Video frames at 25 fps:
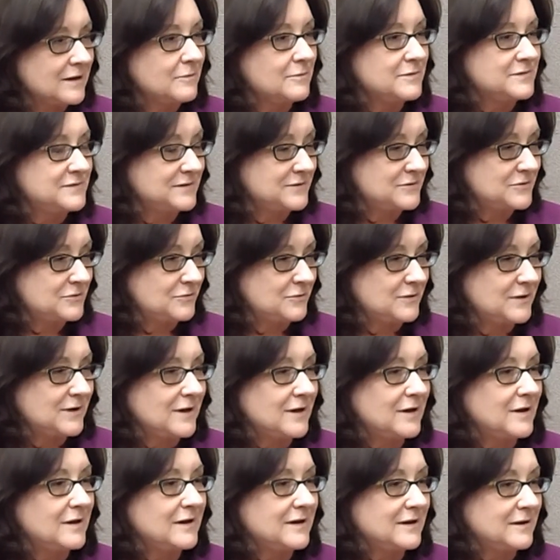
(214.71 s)
It was a
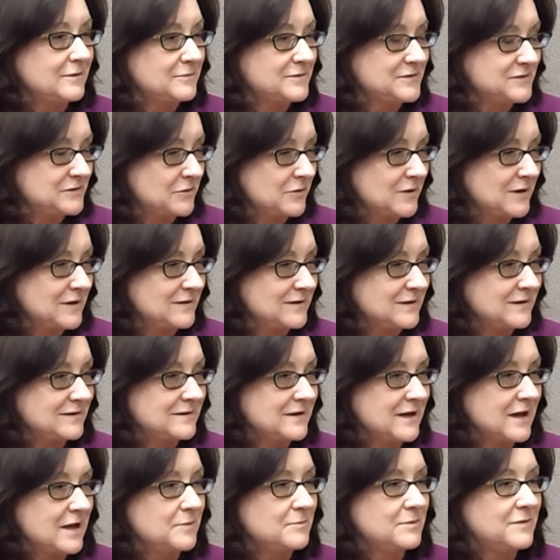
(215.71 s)
drill, and it was during the
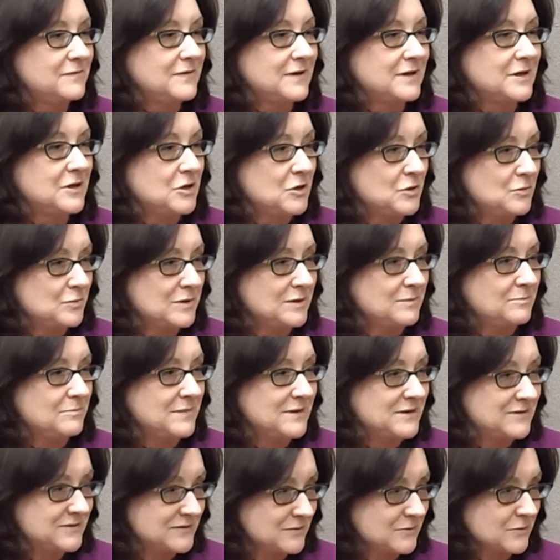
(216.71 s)
time of the
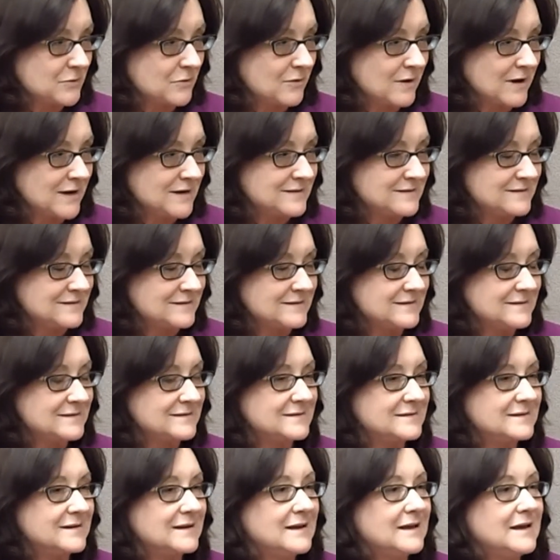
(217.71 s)
Cuban Missile Crisis.
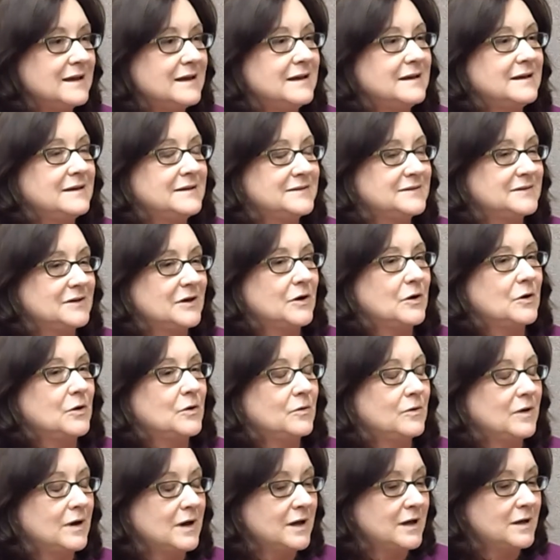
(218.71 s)

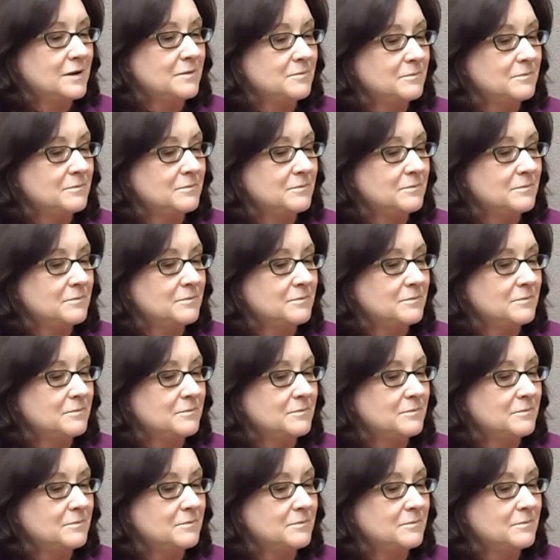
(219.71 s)
So